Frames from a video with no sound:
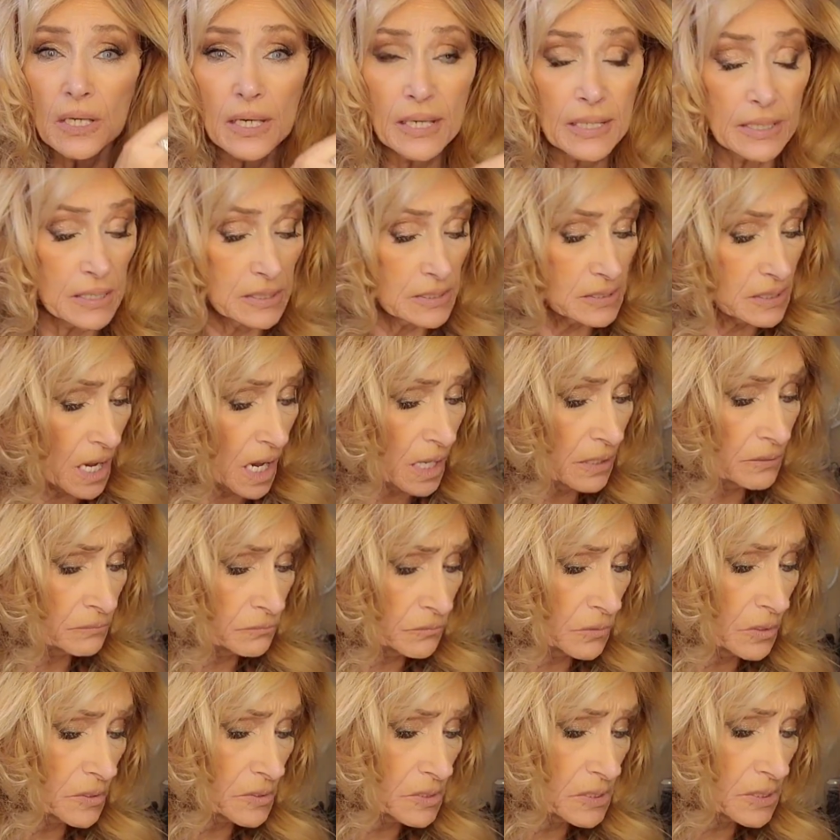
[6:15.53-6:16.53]
And it's gotten
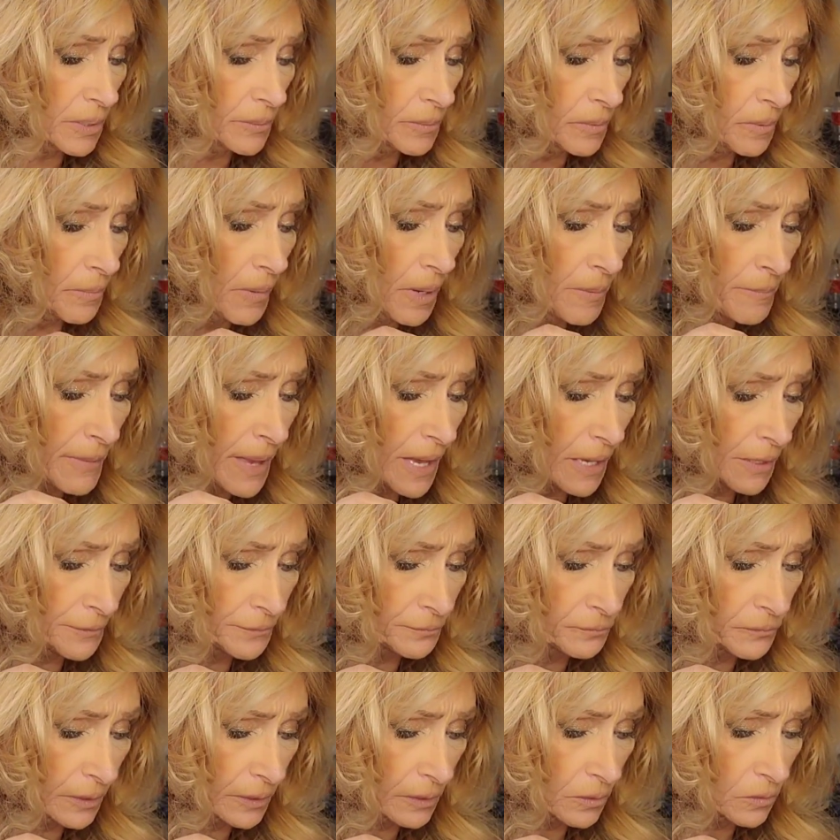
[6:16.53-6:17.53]
rid of some of my
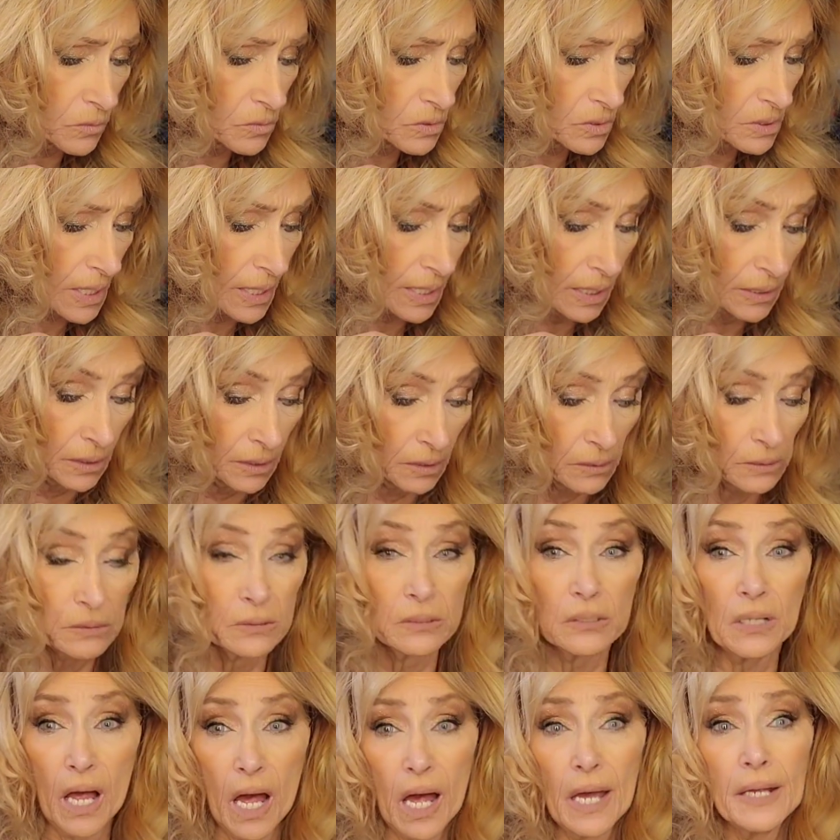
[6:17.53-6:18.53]
mouth wrinkles and a
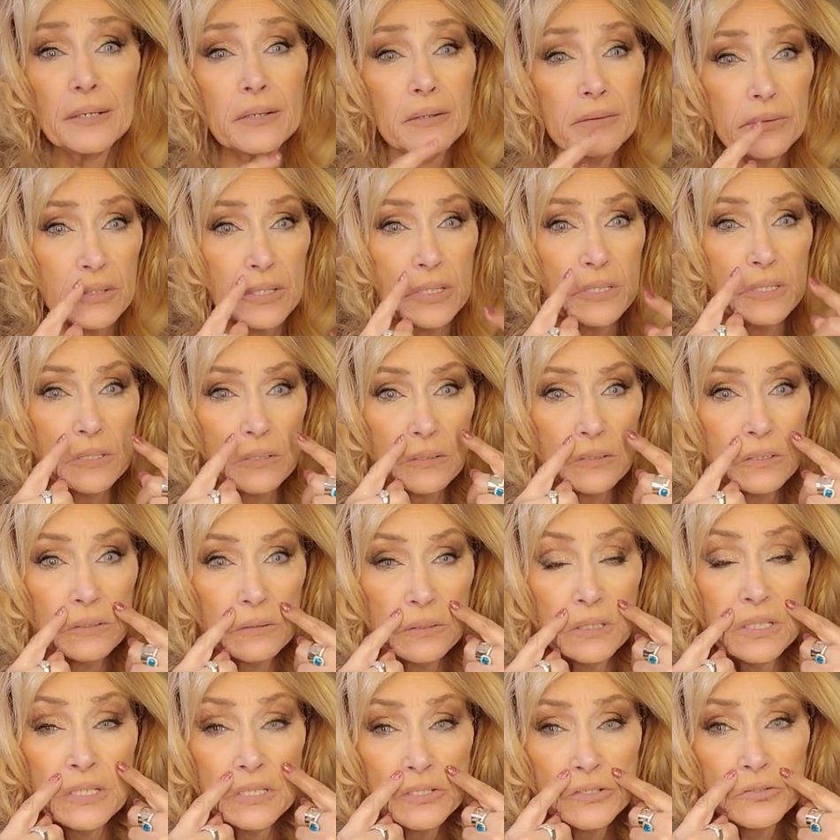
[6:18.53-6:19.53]
lot of
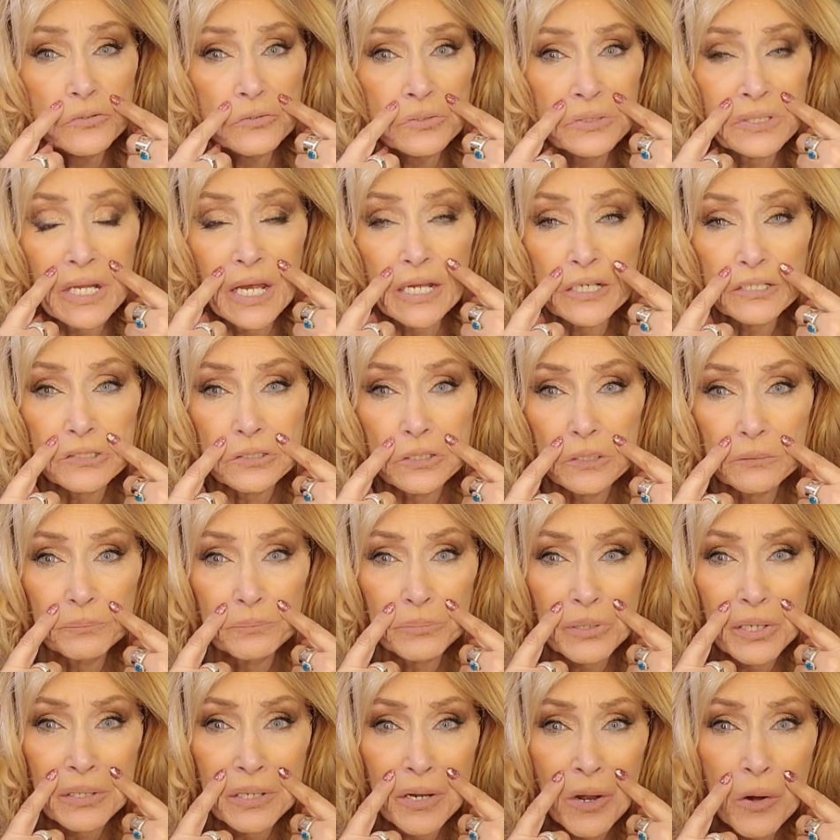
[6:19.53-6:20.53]
these would naturally
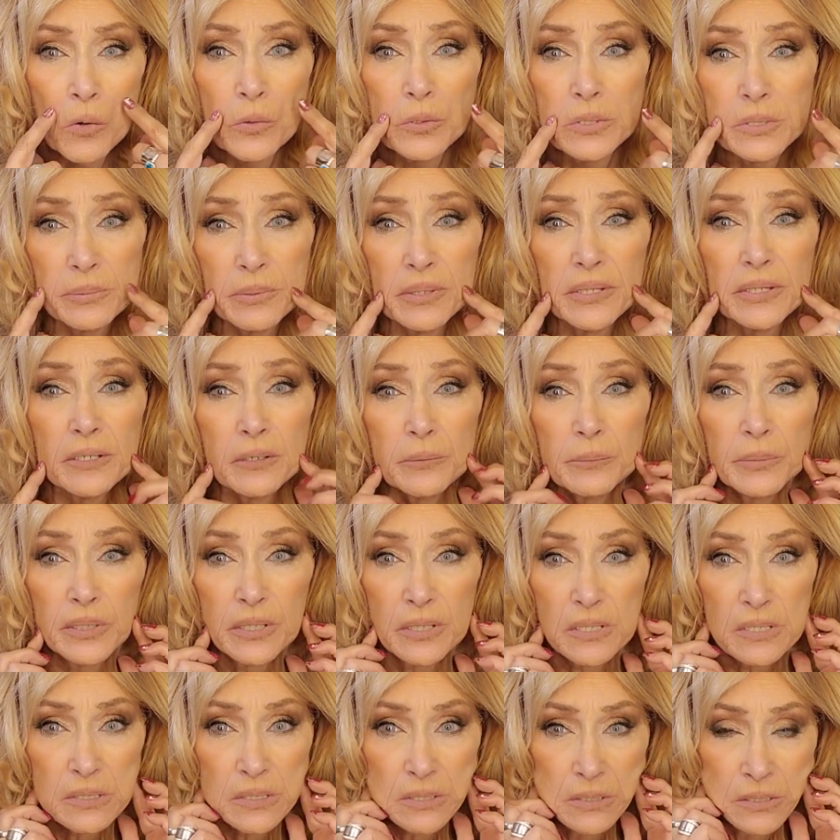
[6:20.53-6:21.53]
probably always be there
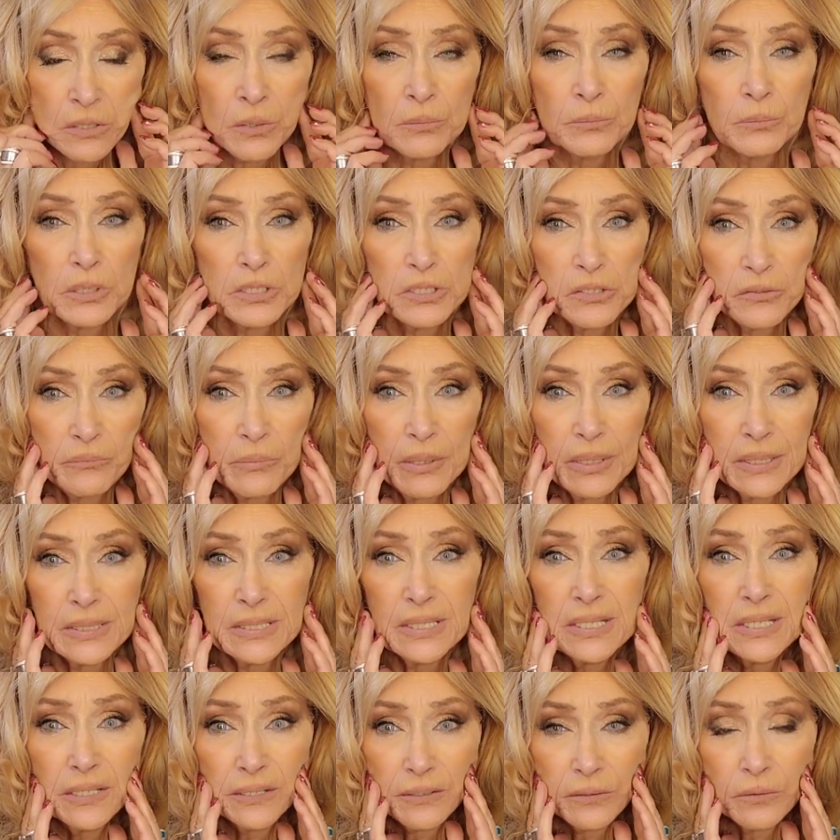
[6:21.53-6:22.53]
because so much of my
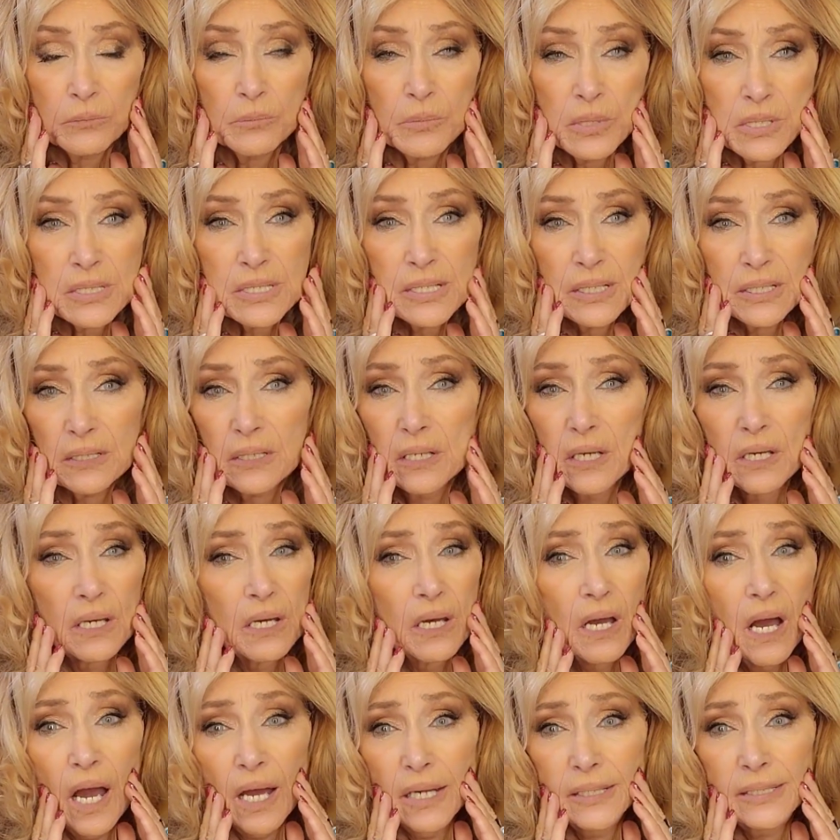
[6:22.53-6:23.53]
teeth are missing.
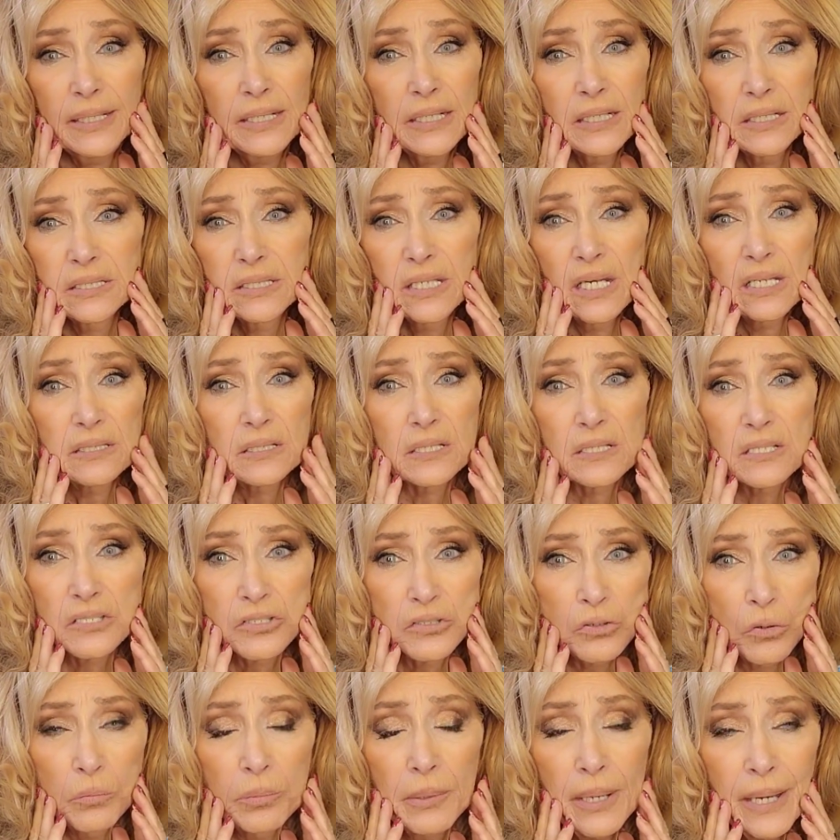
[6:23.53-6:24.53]
I need a dentist
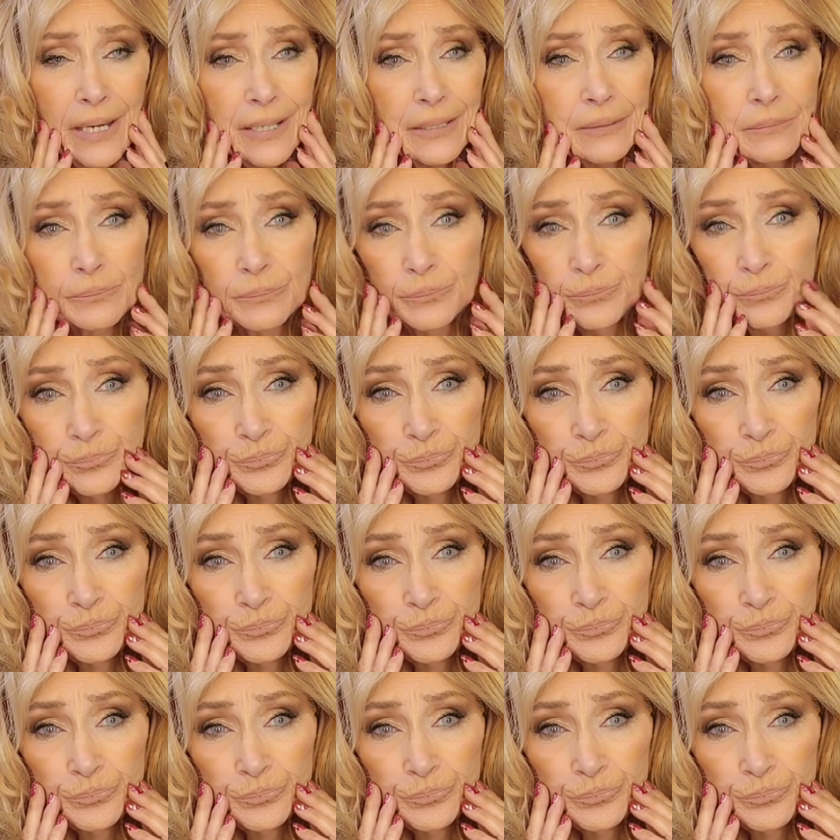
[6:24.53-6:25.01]
so bad.